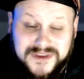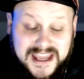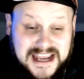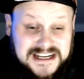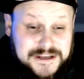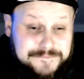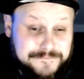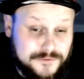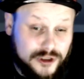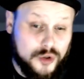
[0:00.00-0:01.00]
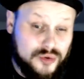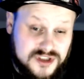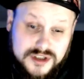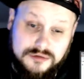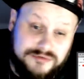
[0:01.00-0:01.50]
and he flows
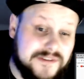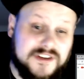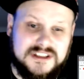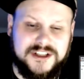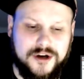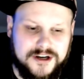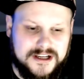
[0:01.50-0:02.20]
terrifically on it.